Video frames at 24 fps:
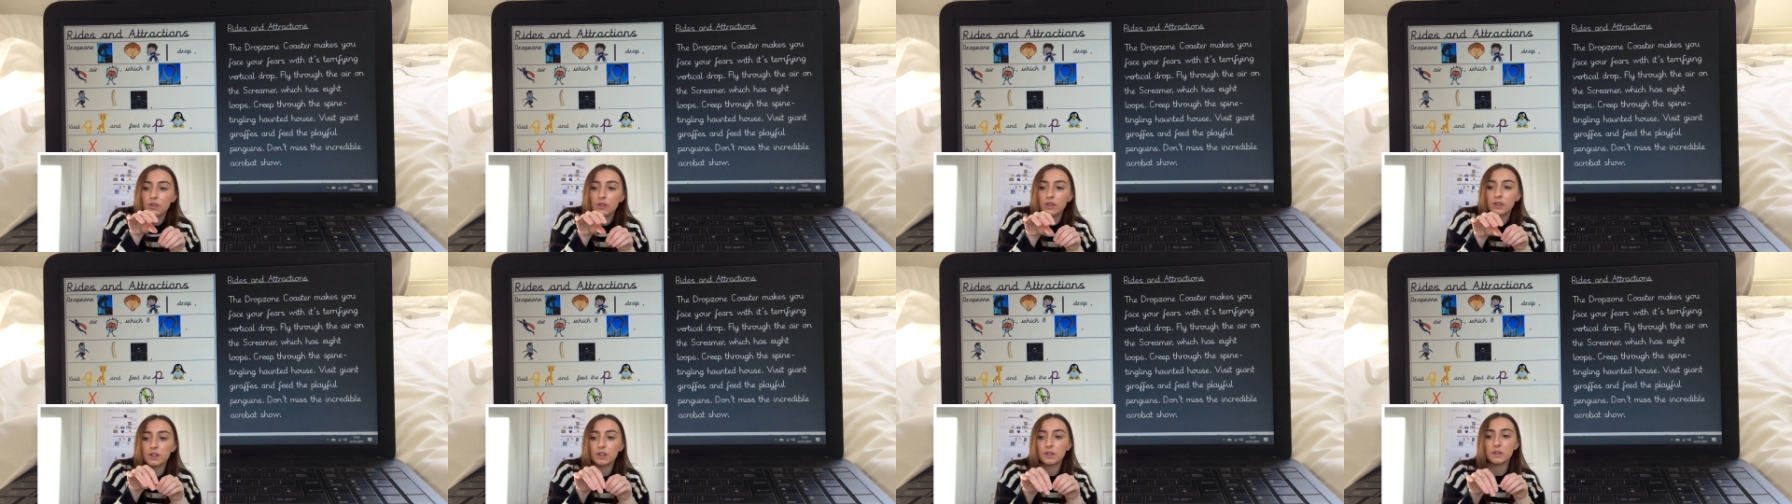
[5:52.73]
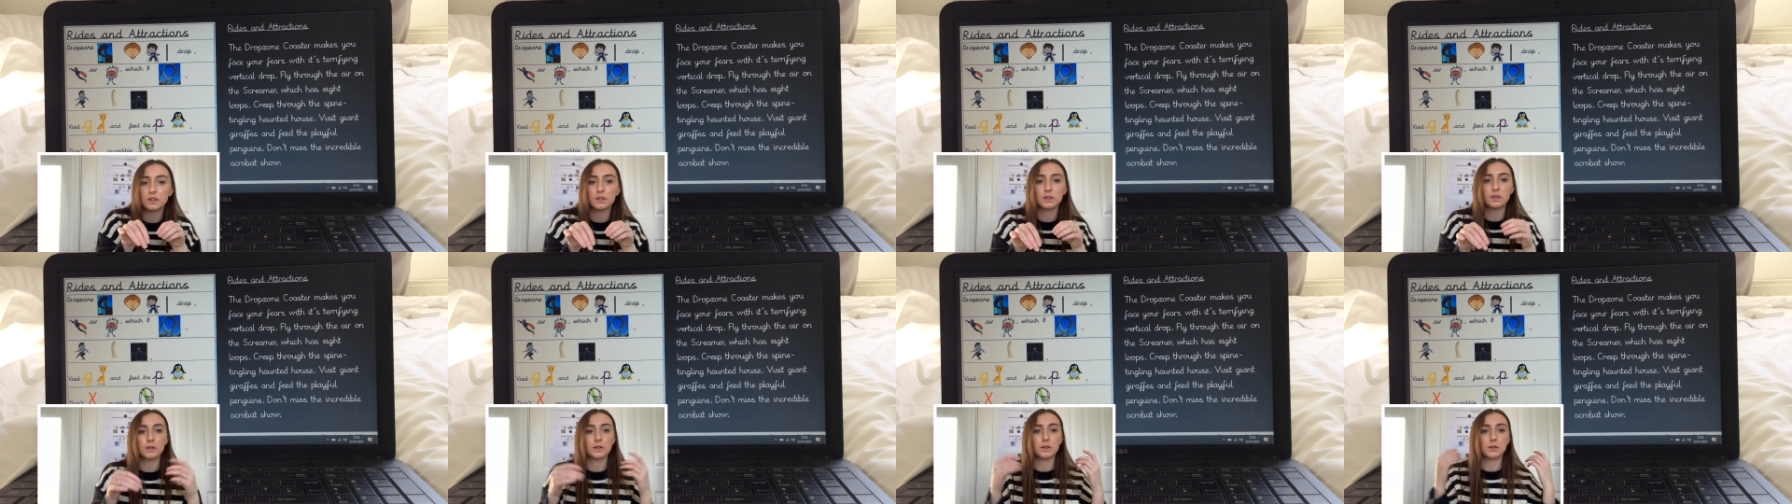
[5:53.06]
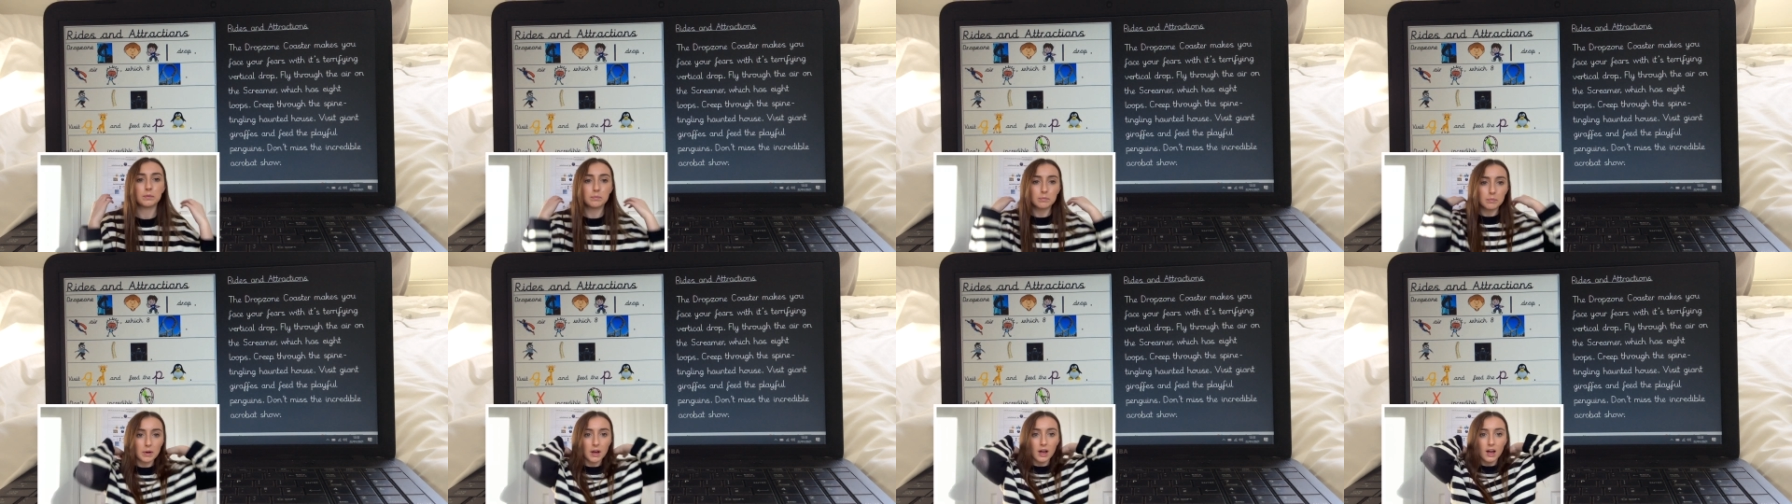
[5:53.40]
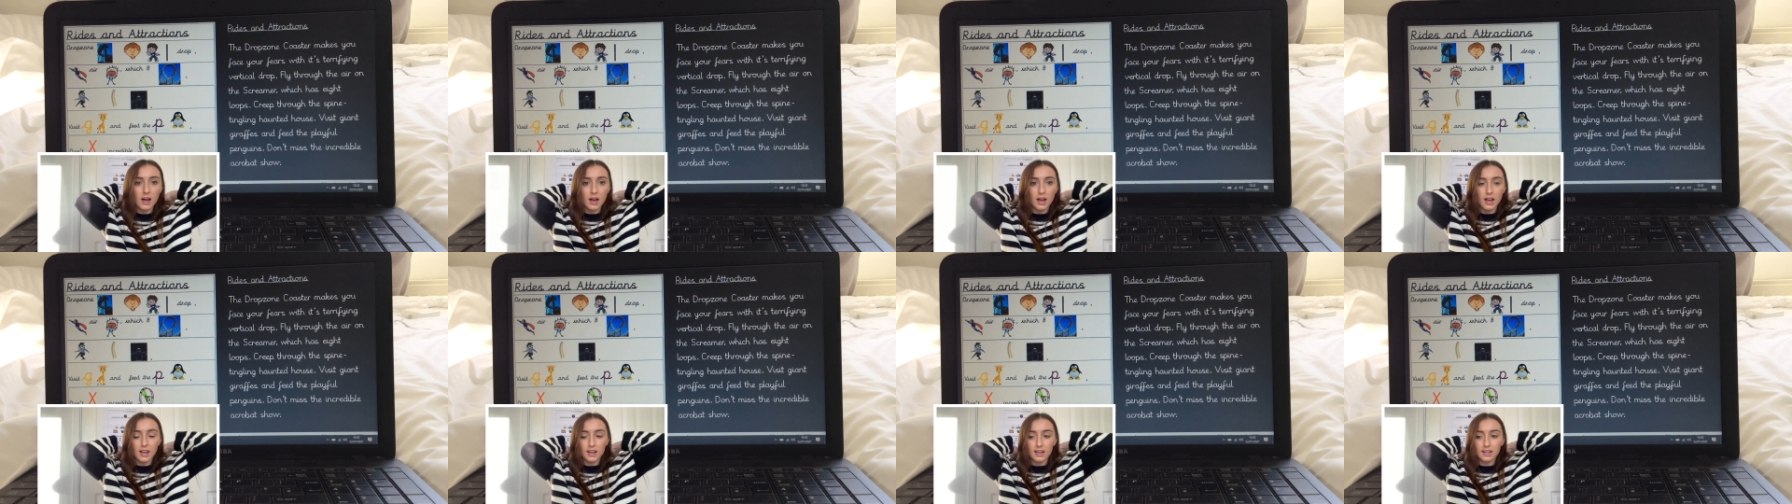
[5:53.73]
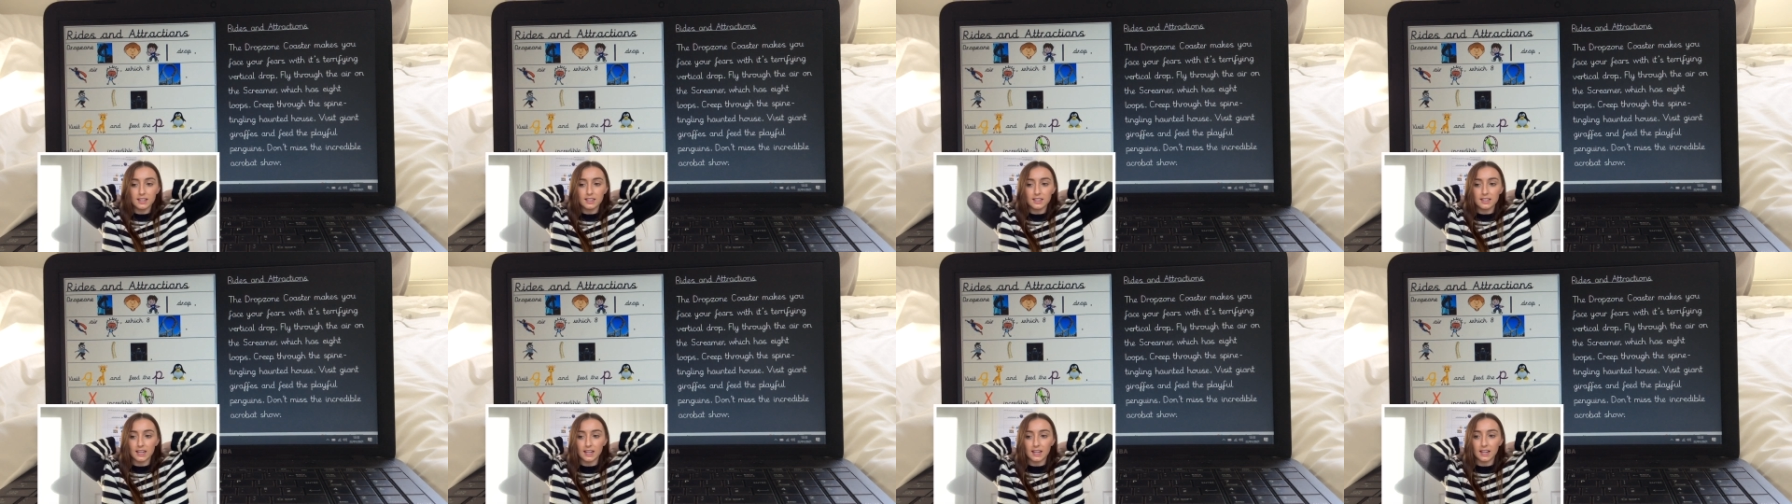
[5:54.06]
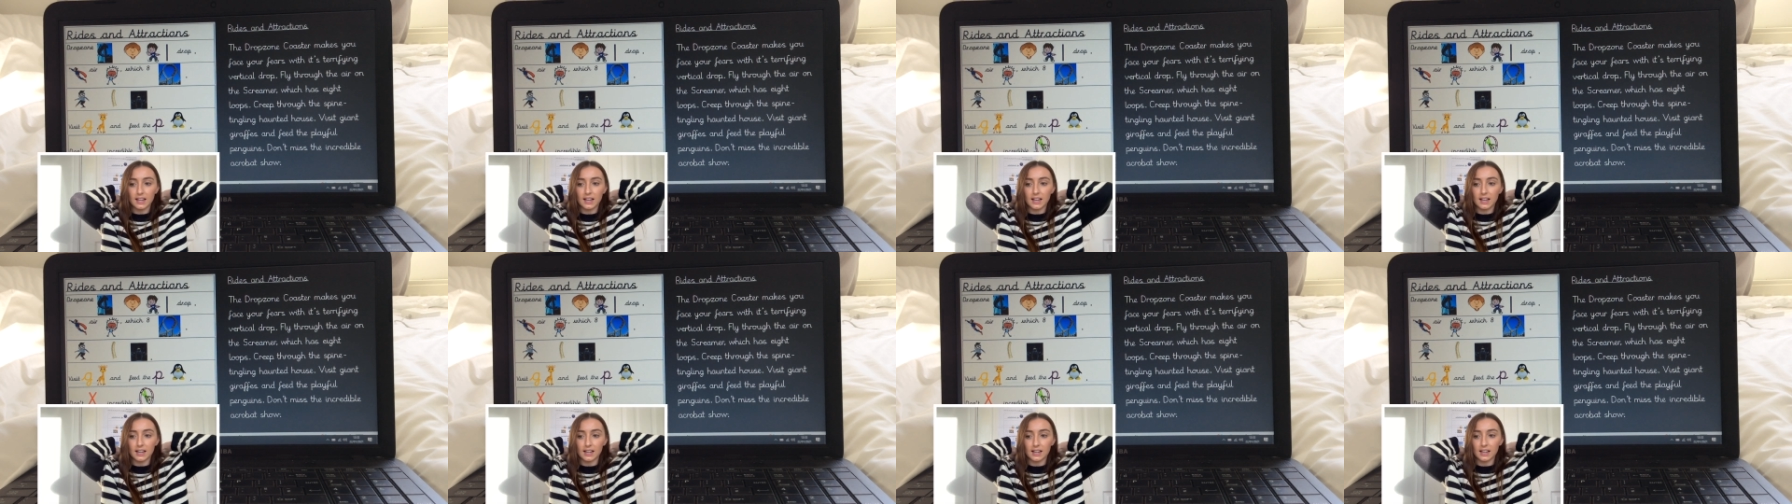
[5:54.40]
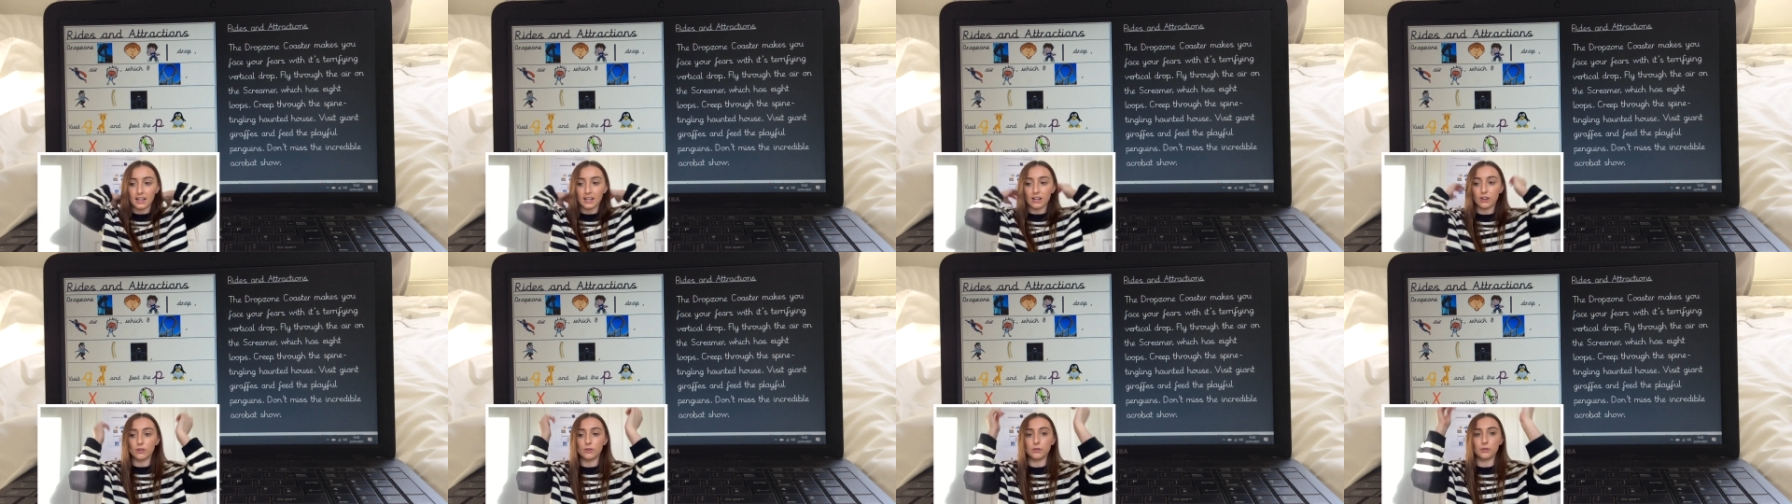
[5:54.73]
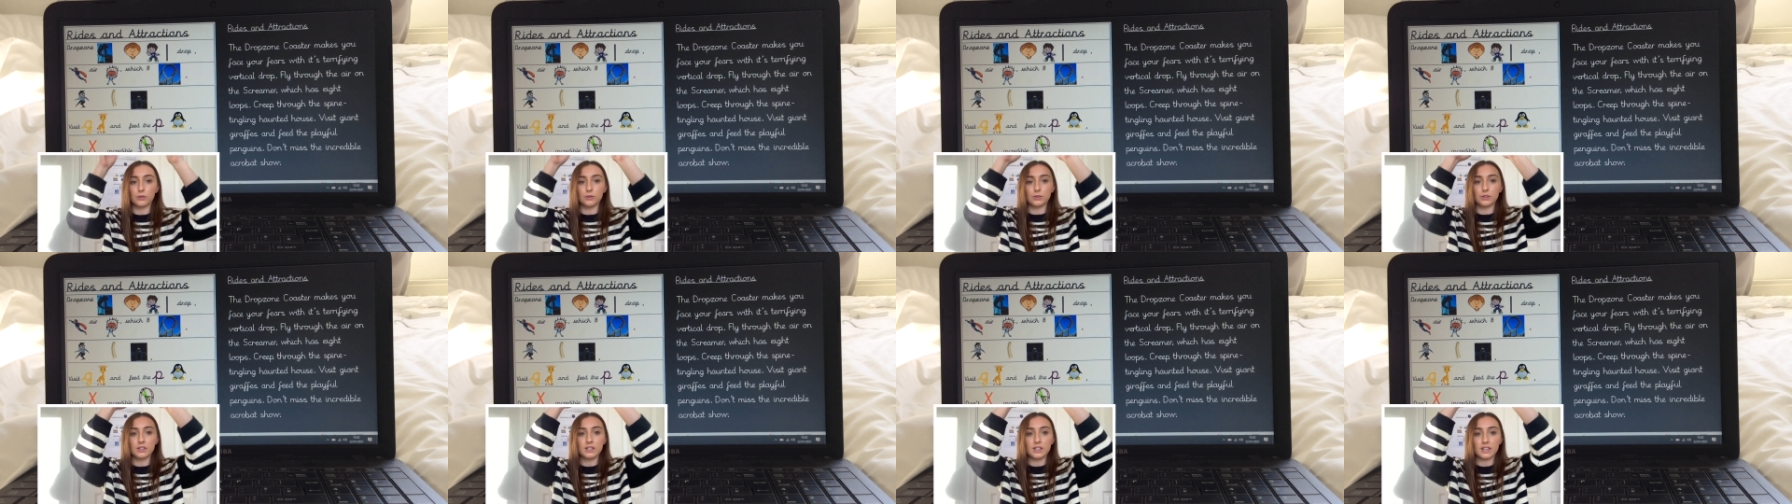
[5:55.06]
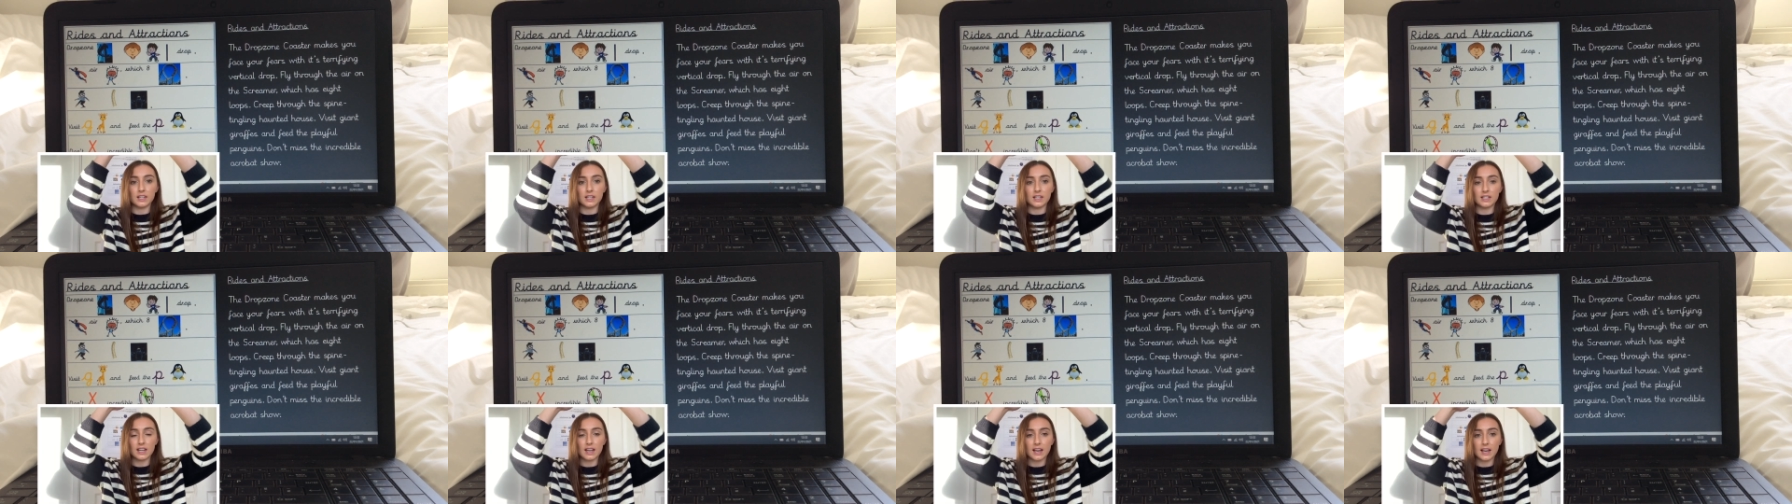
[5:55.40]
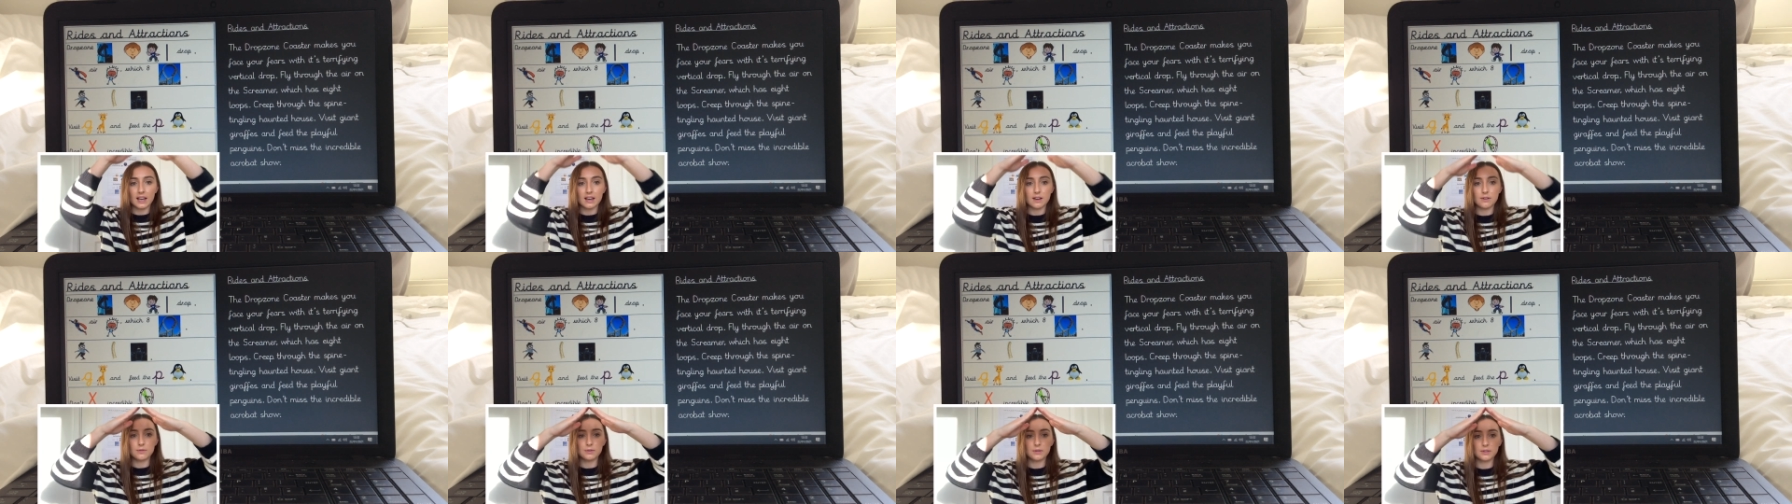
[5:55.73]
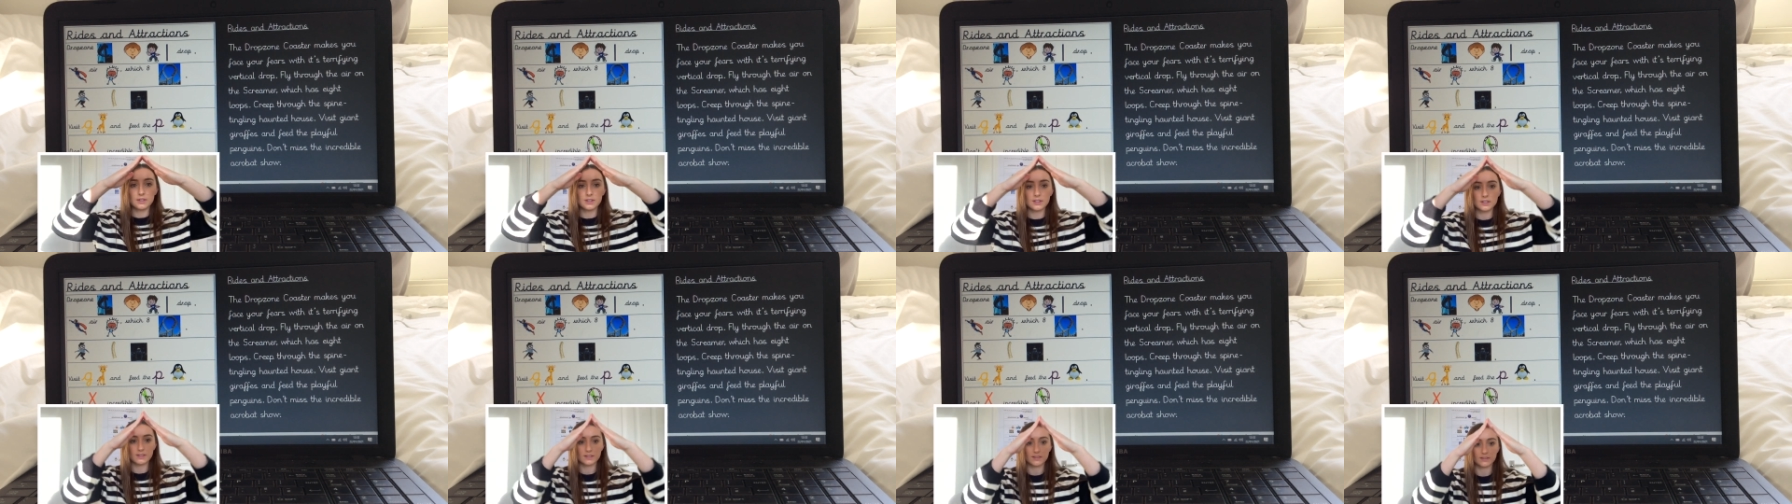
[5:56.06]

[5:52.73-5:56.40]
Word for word: the spine tingling haunted house.